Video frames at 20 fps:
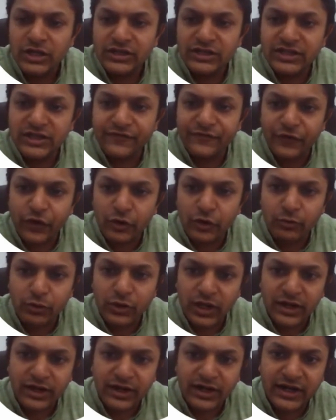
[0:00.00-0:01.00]
the
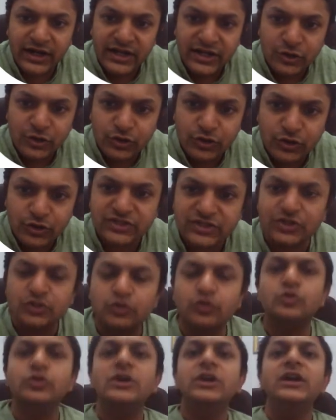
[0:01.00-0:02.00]
formula reduces
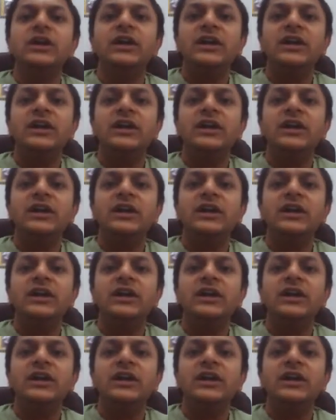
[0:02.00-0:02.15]
to